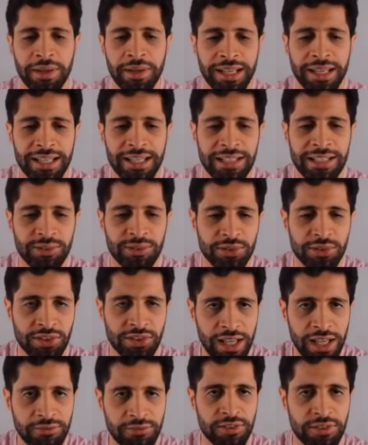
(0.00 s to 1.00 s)
my king to
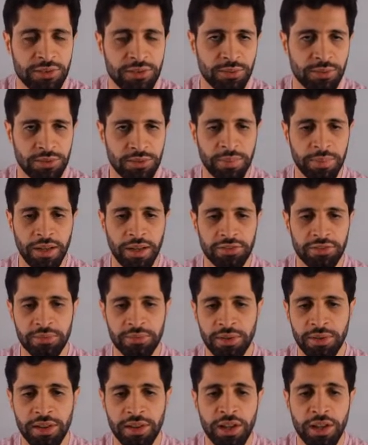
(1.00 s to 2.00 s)
safety as soon as
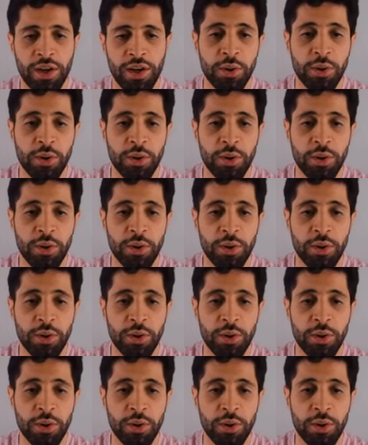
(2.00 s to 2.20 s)
possible?